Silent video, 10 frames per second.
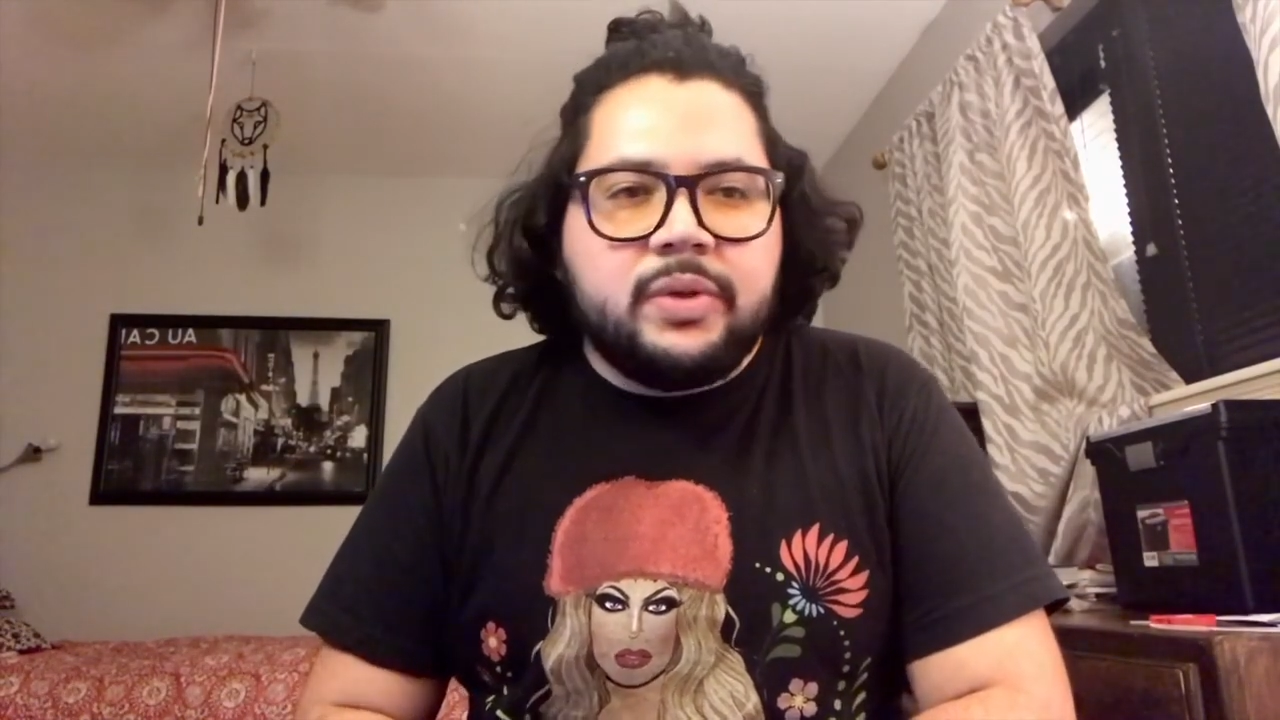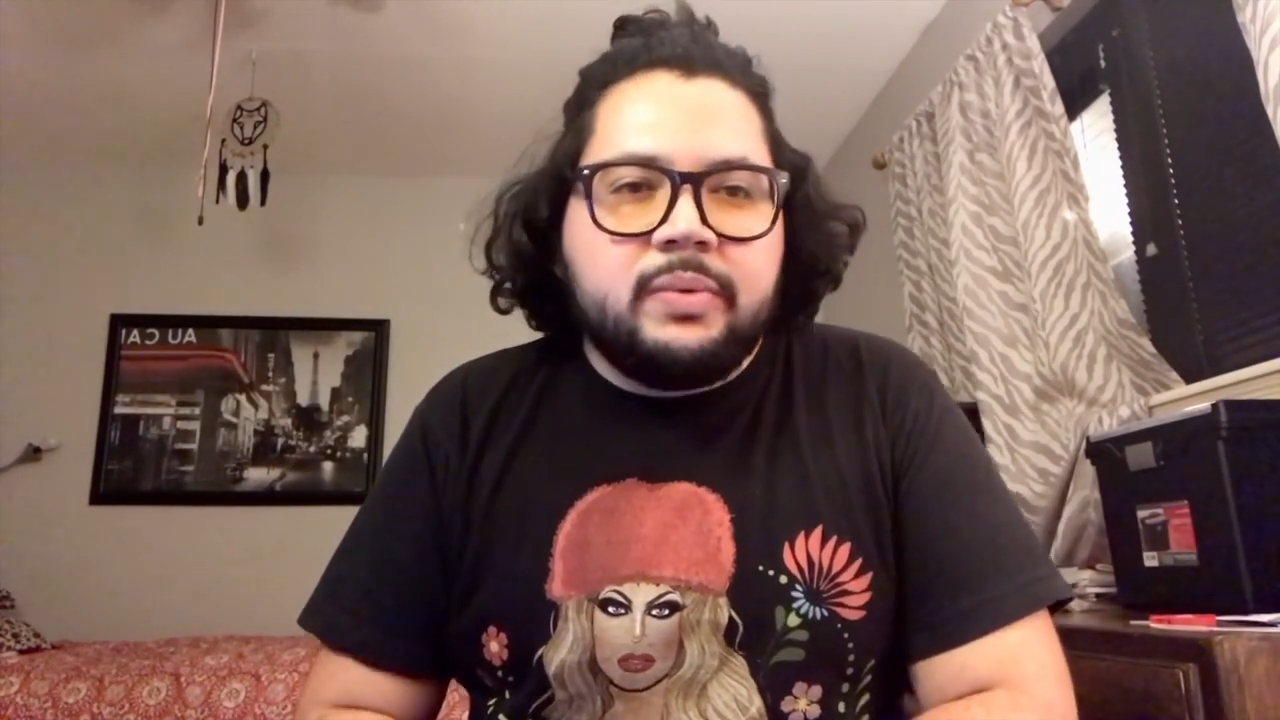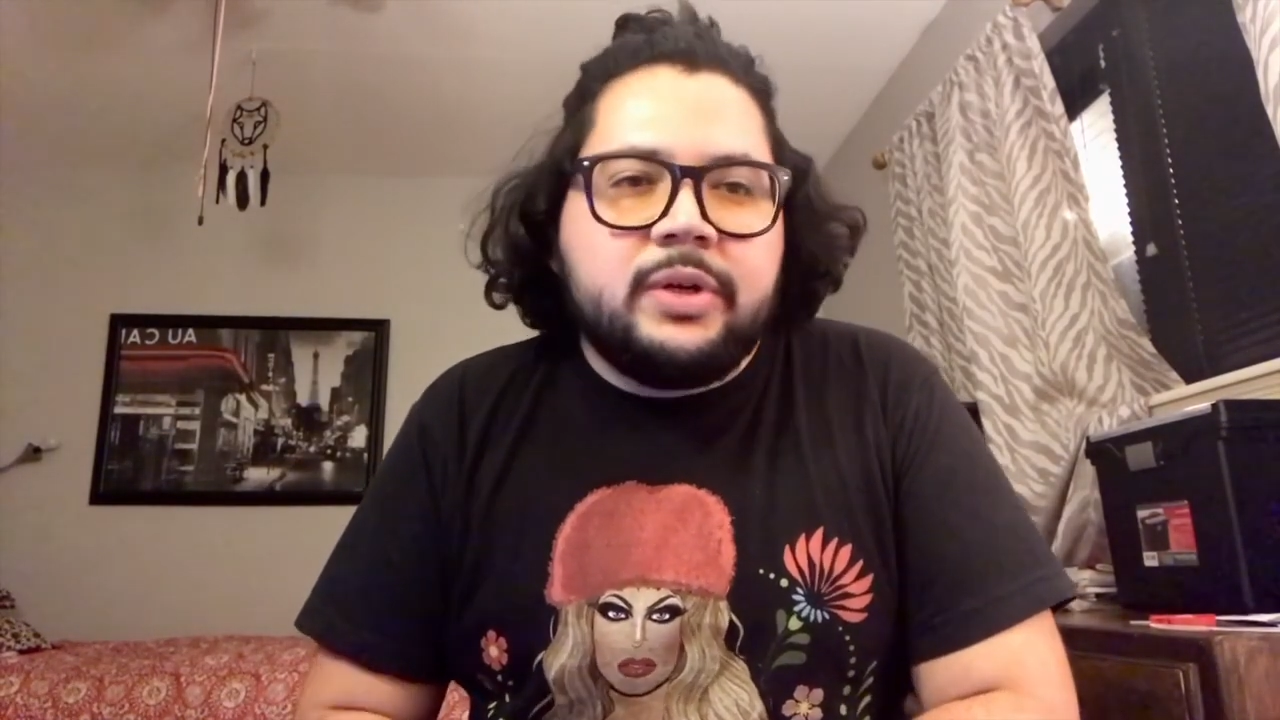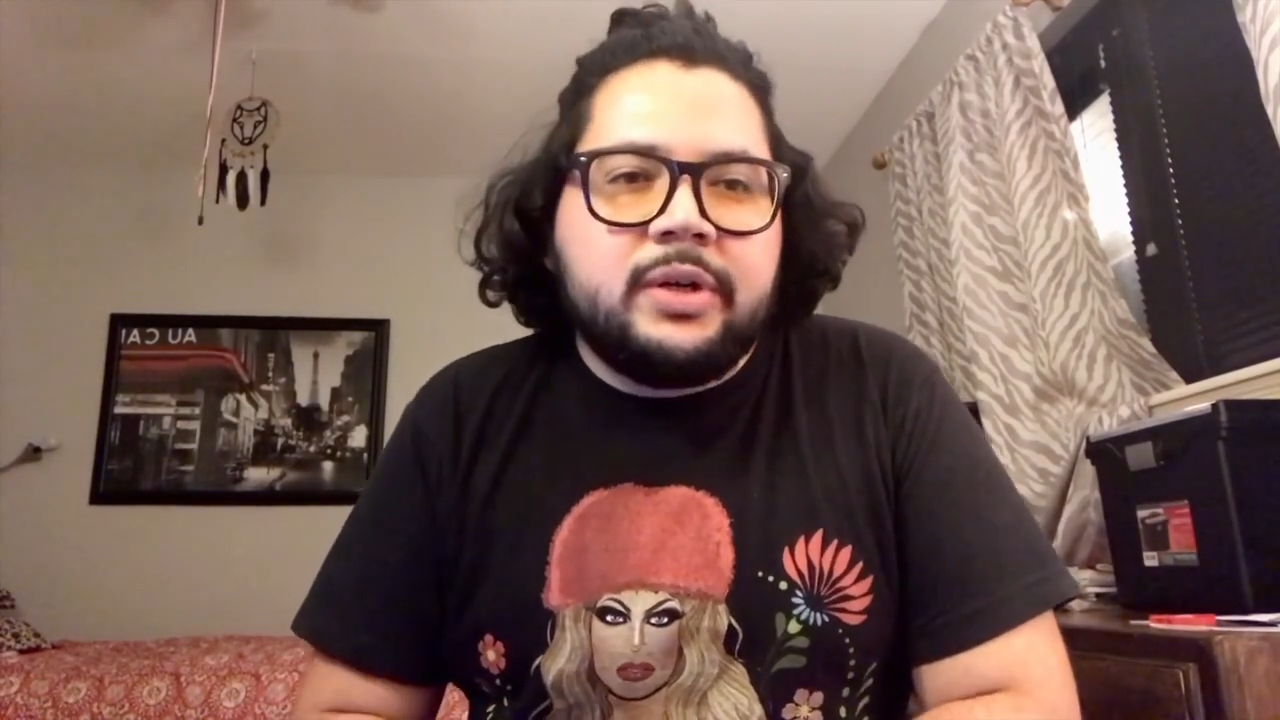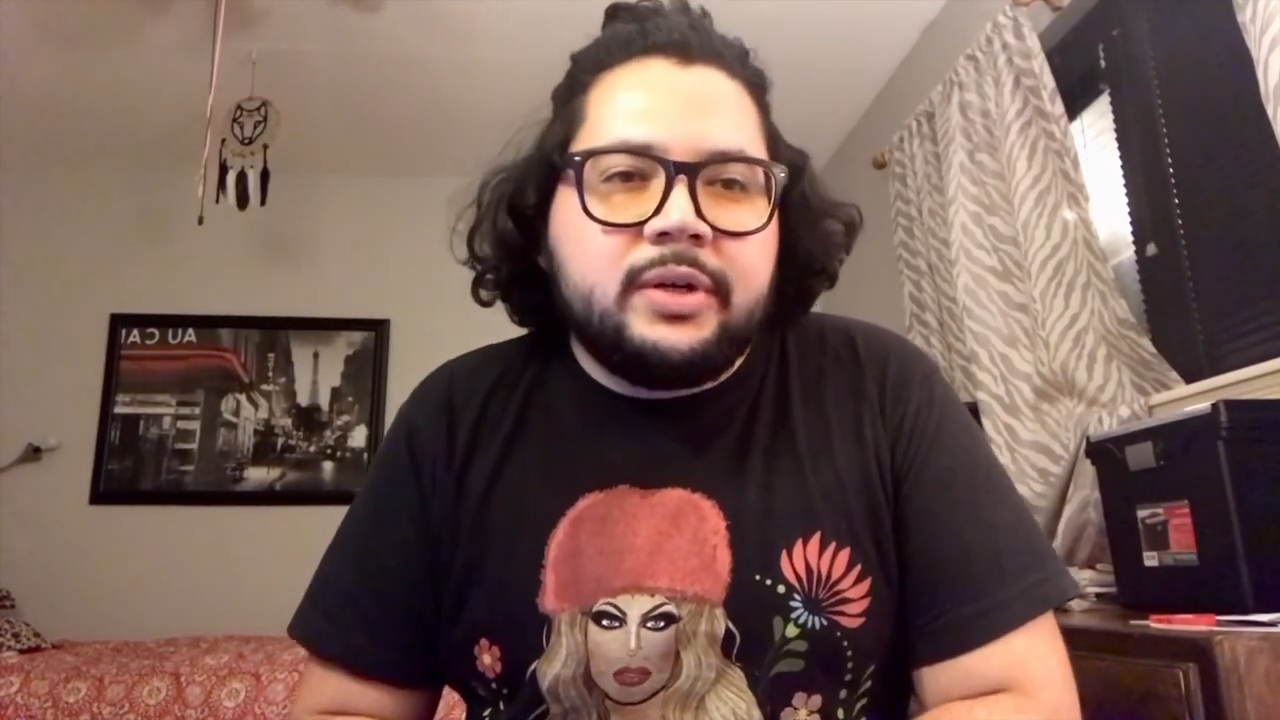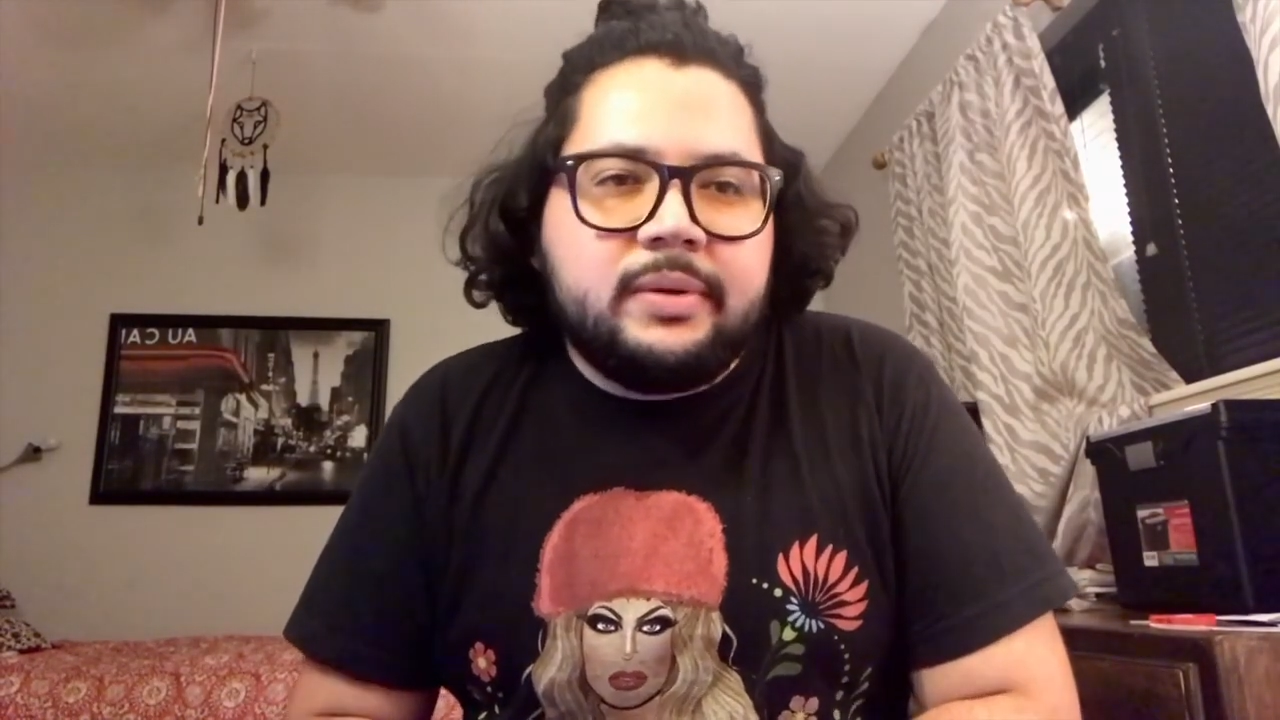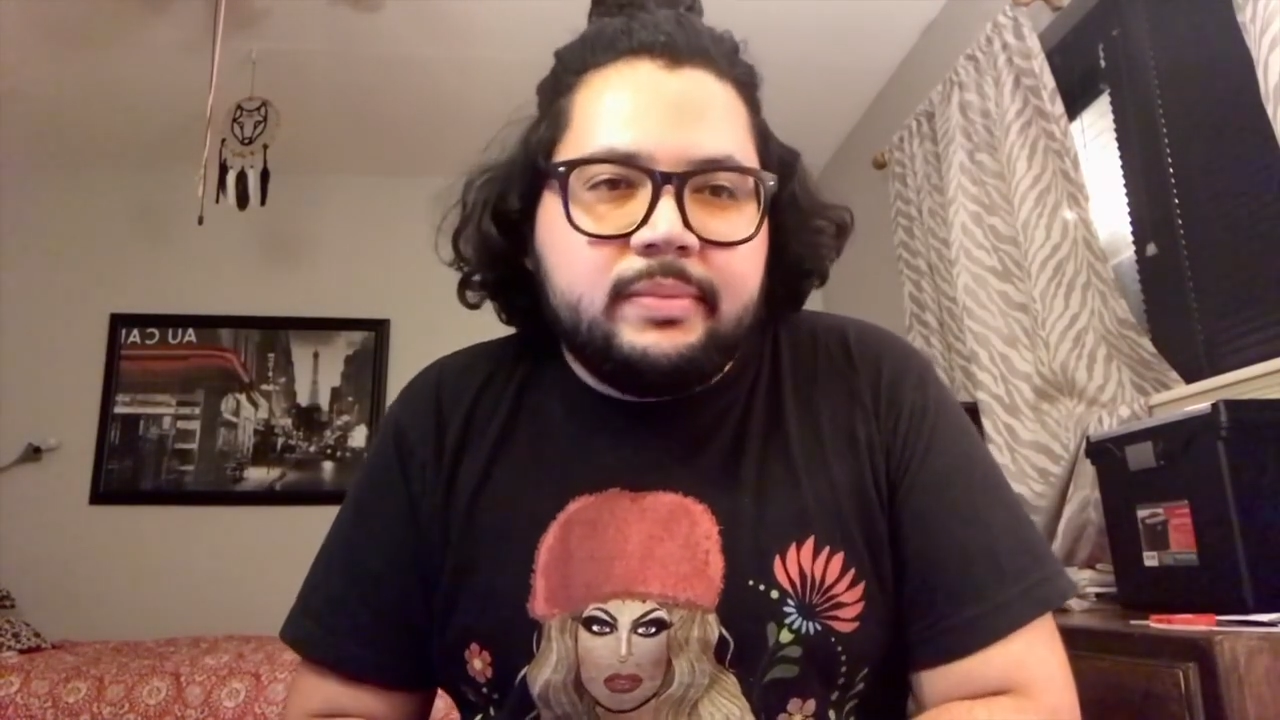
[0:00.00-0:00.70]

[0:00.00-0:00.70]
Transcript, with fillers: we're